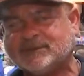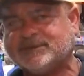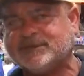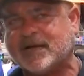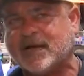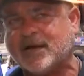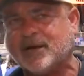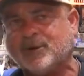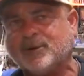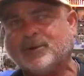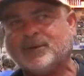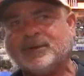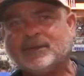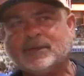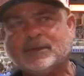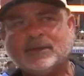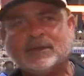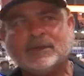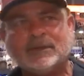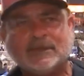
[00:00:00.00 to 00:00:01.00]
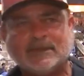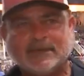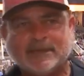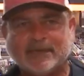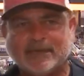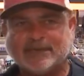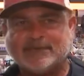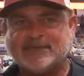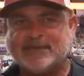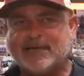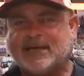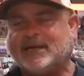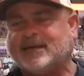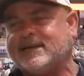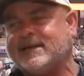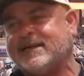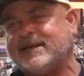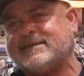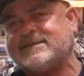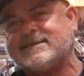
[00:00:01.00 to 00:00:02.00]
So it's uh,
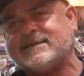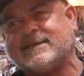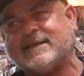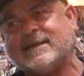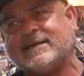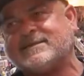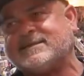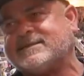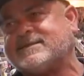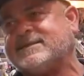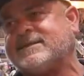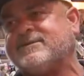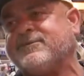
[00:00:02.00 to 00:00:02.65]
it's it's